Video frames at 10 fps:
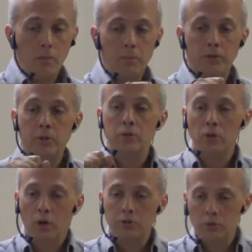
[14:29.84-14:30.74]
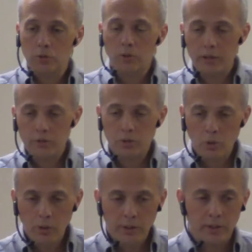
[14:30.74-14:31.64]
But there's also great
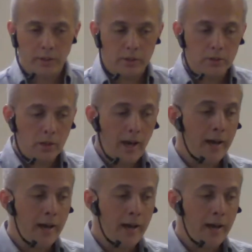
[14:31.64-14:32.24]
joy in it.